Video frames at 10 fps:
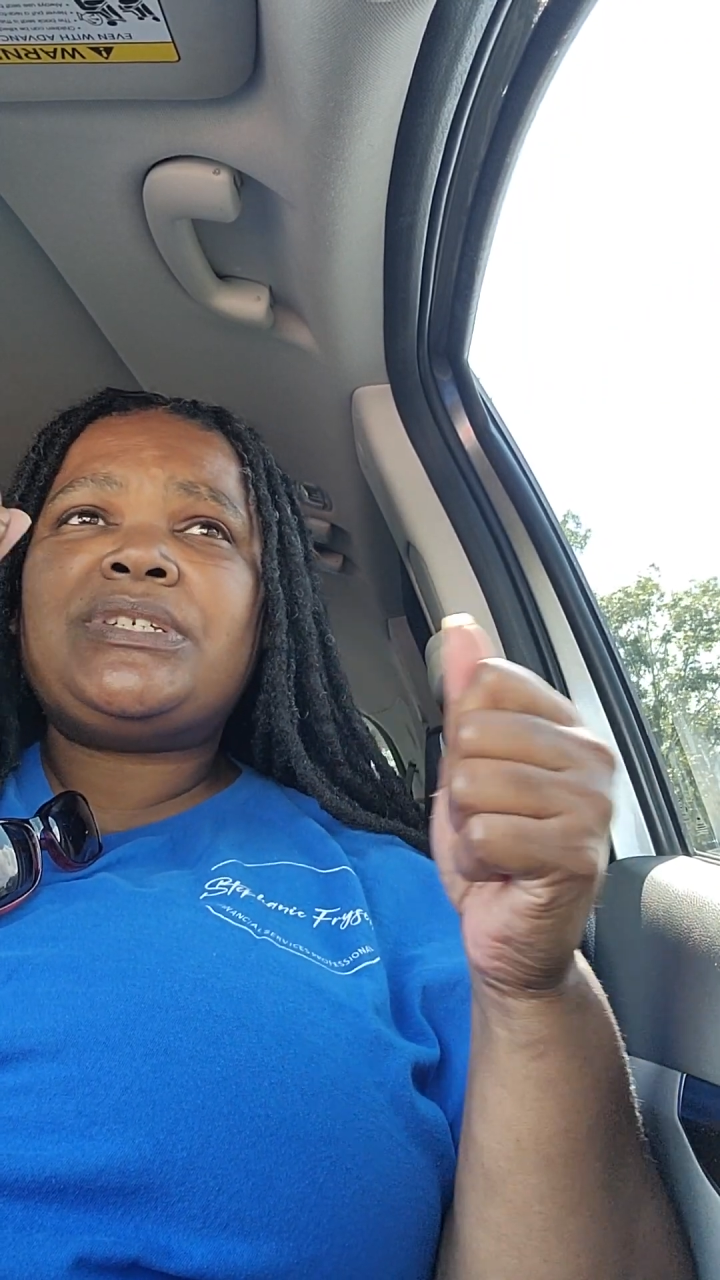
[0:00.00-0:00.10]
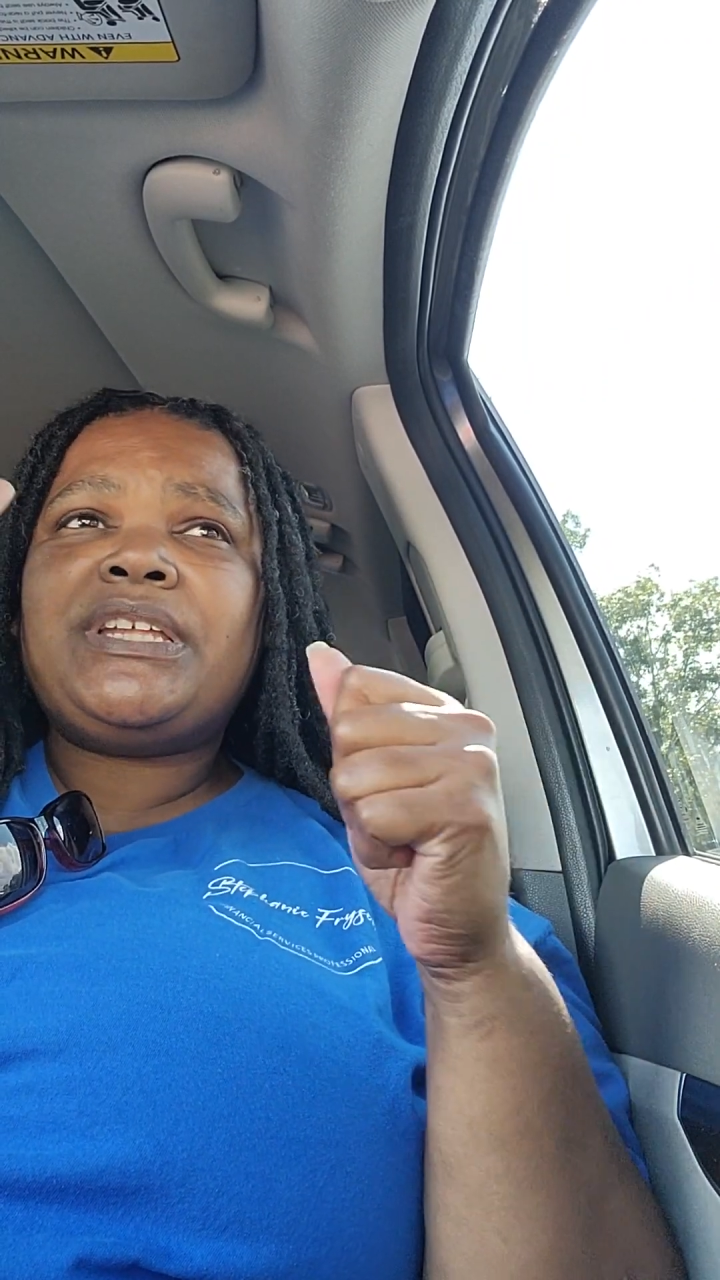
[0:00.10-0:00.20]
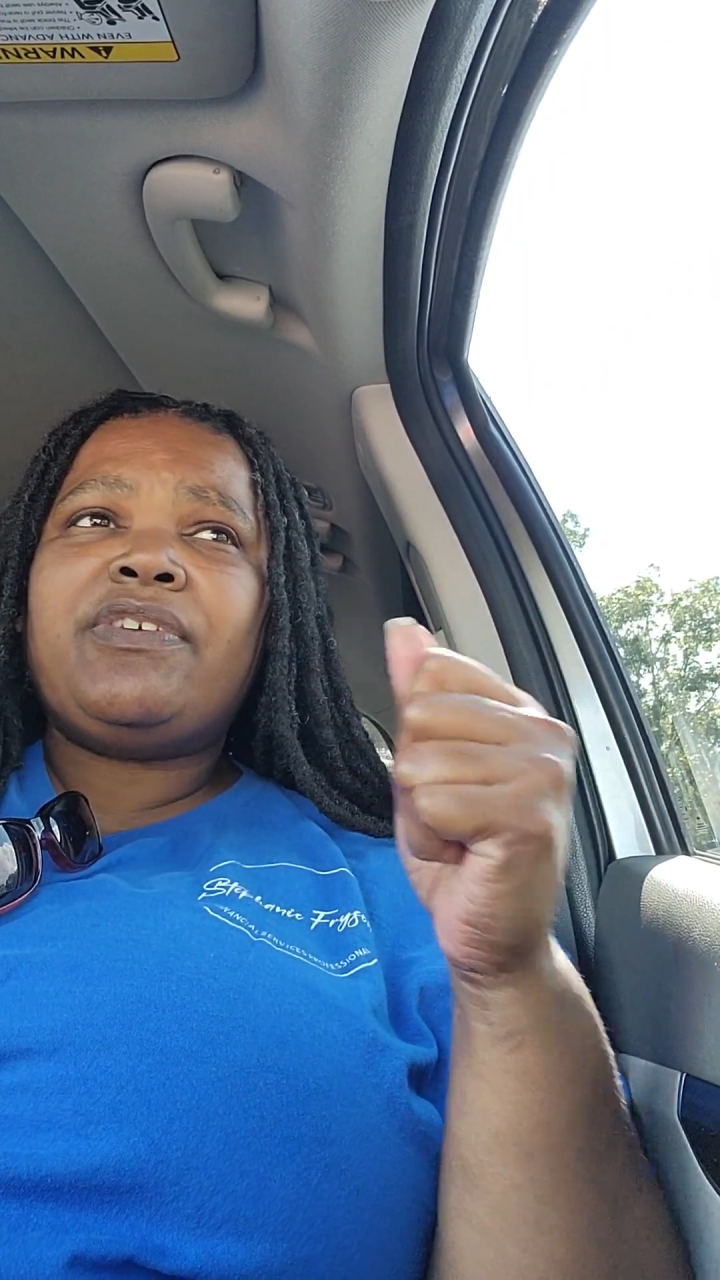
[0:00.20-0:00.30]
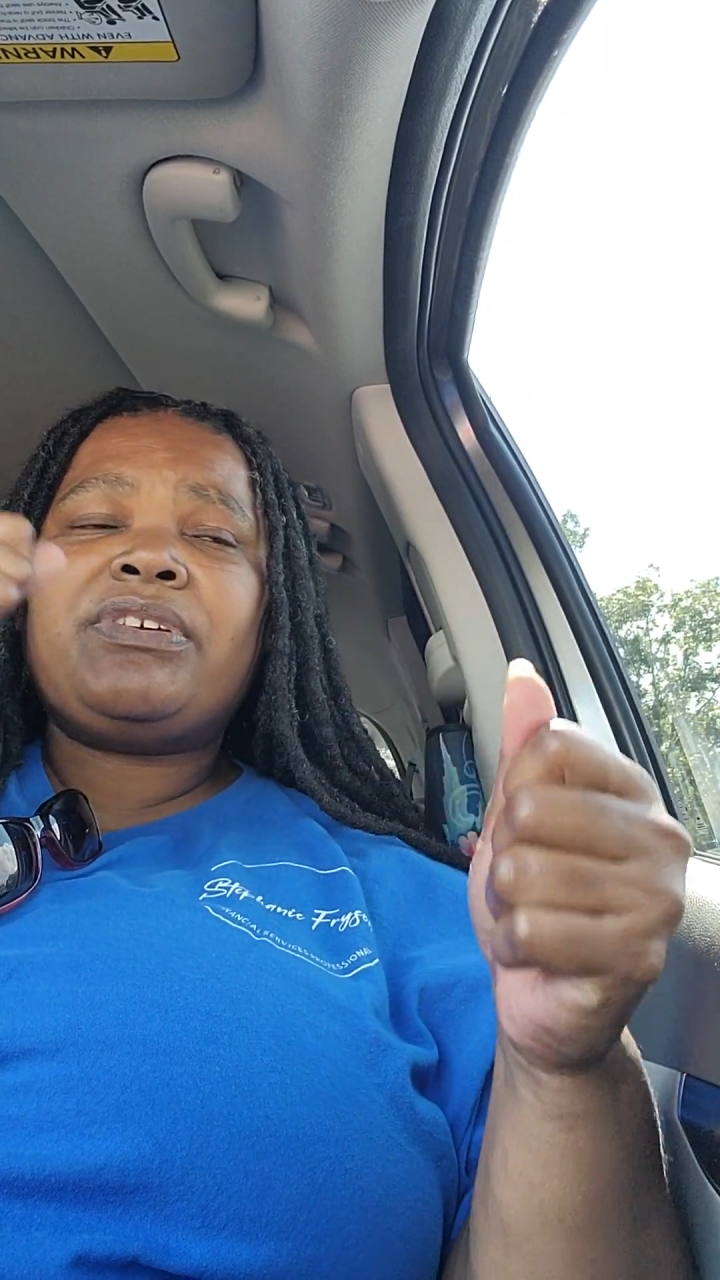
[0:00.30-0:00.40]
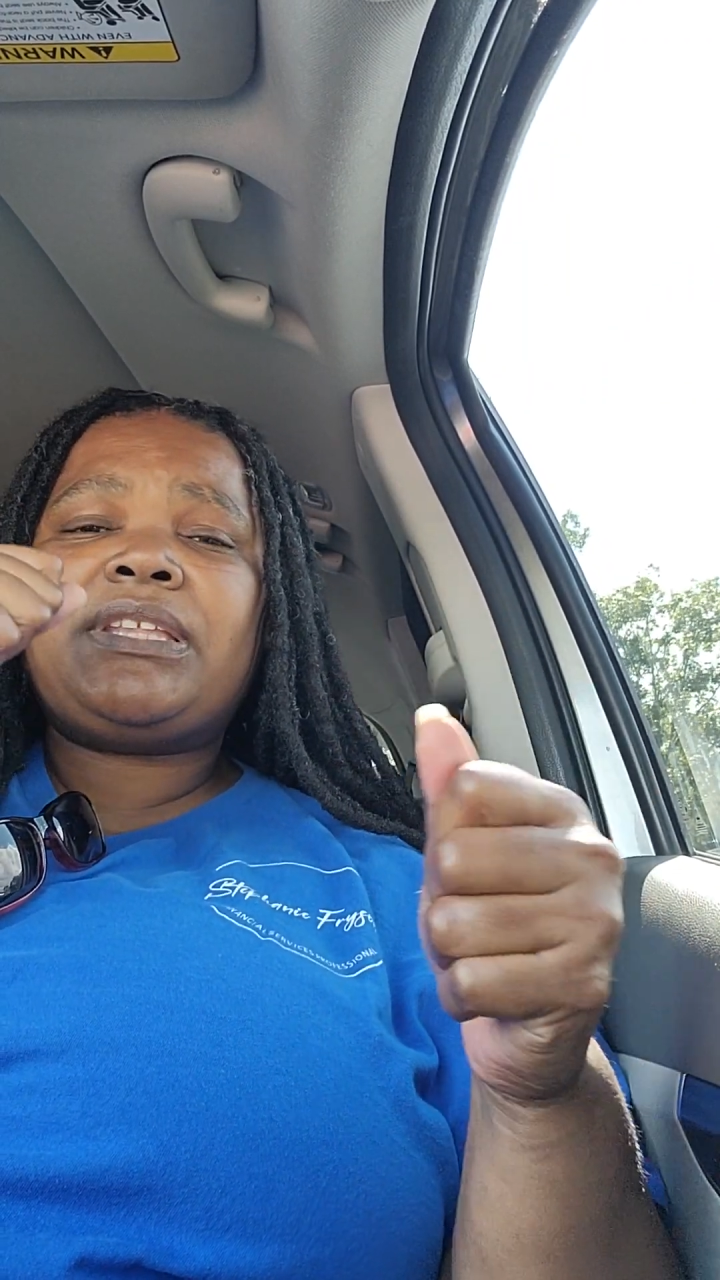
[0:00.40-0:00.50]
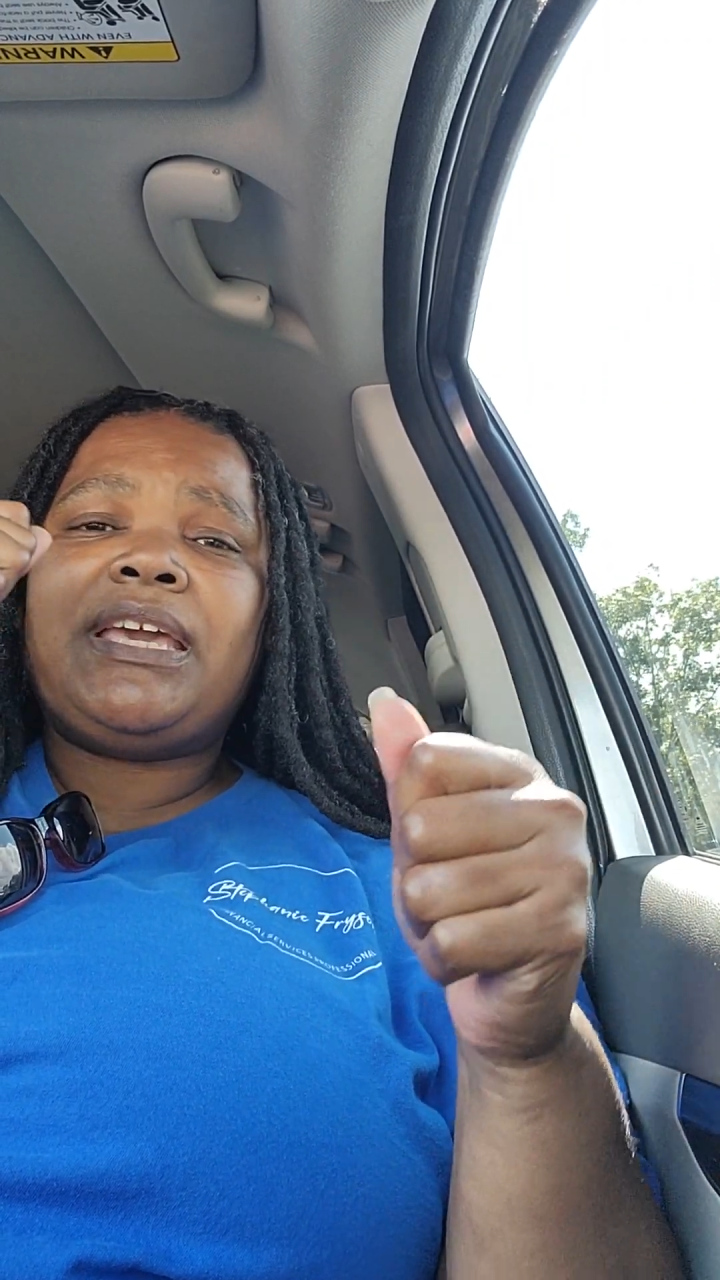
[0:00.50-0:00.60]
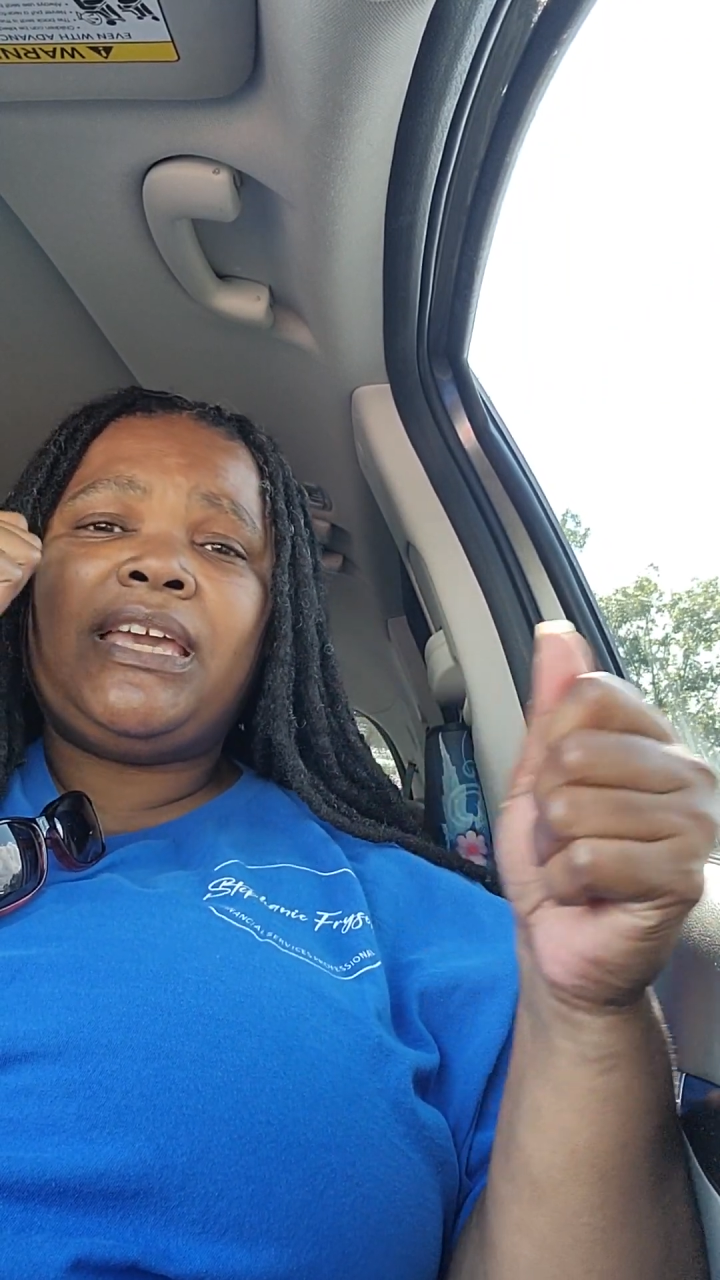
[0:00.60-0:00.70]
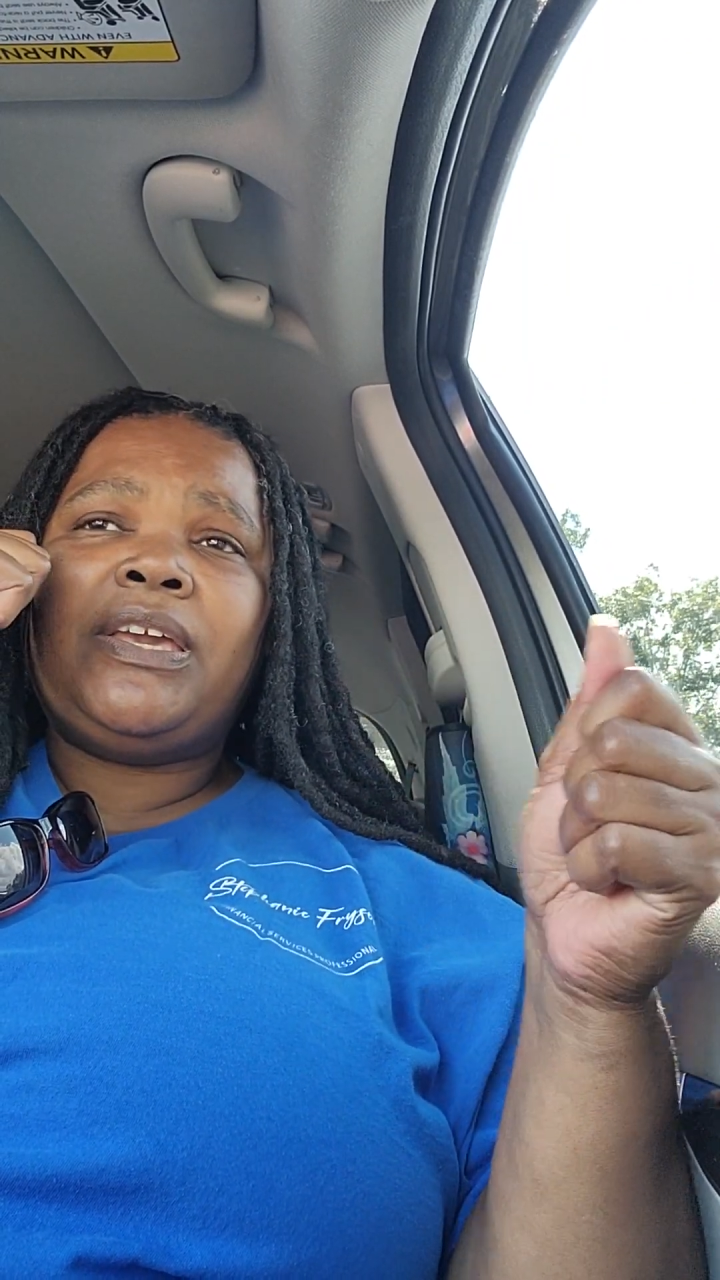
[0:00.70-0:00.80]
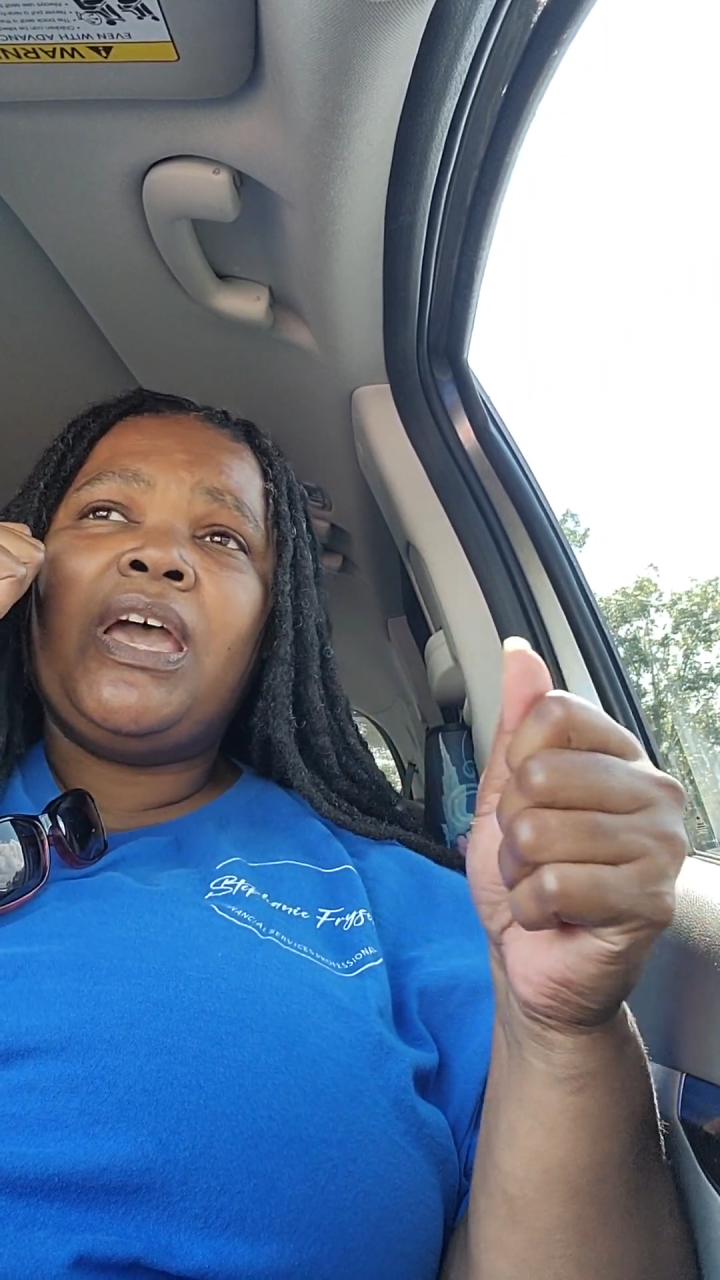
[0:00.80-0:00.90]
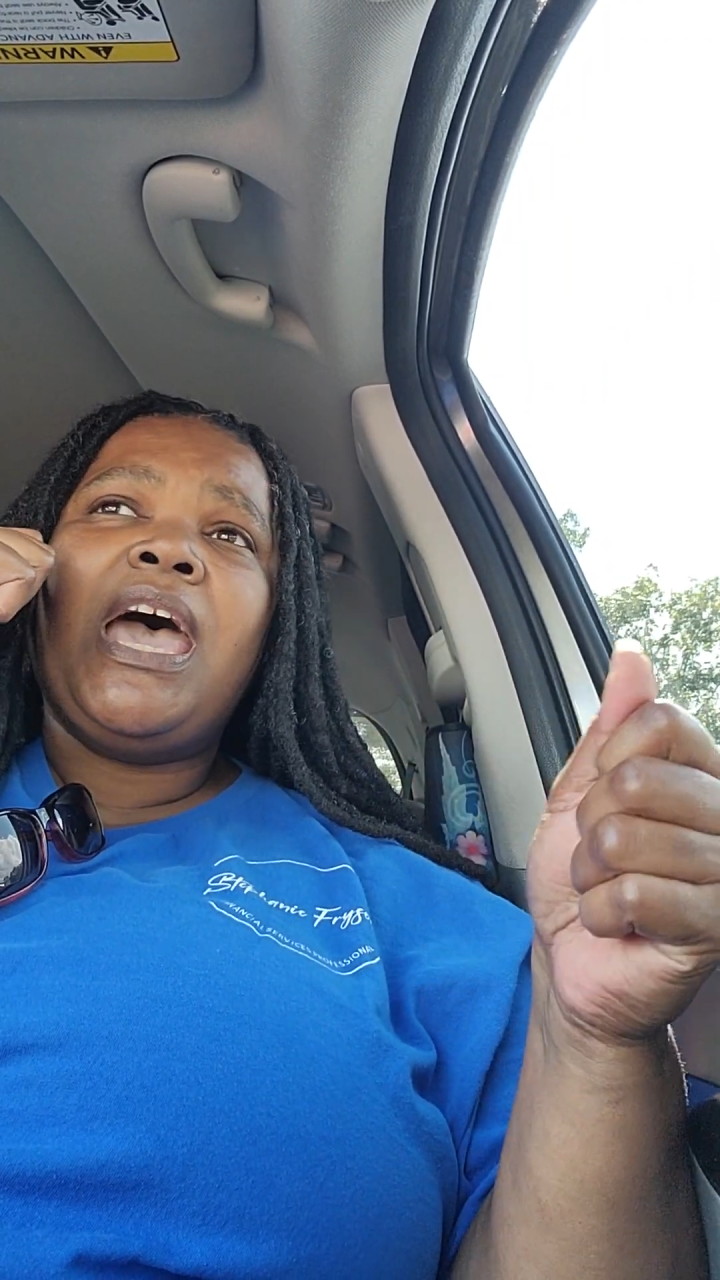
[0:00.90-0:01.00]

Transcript: and everything,